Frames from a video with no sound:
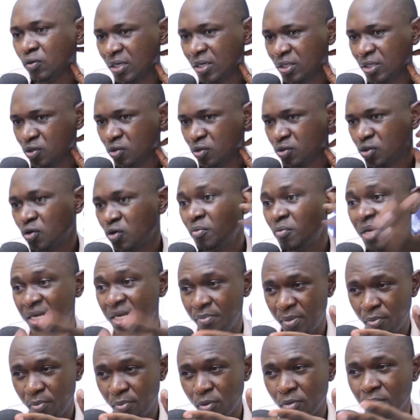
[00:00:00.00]
And so many
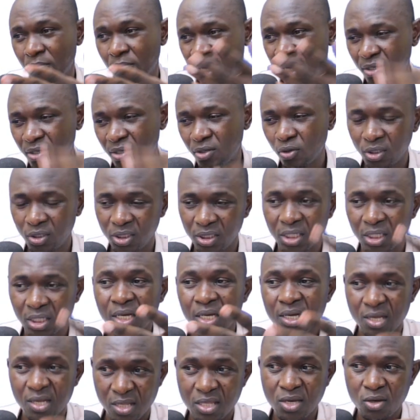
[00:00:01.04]
people might not
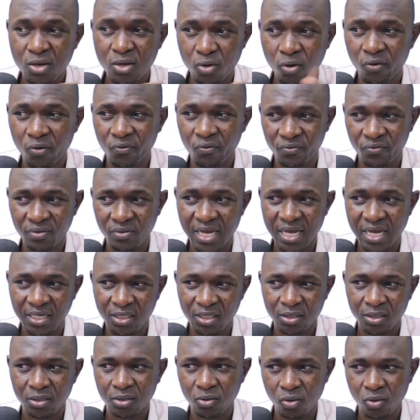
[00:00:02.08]
think of that
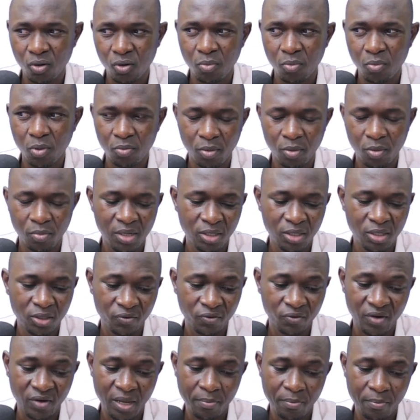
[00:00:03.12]
global mobility of
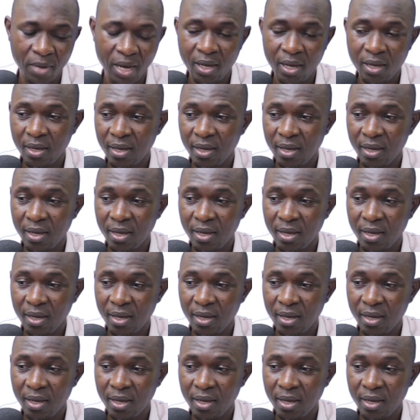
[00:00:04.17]
labor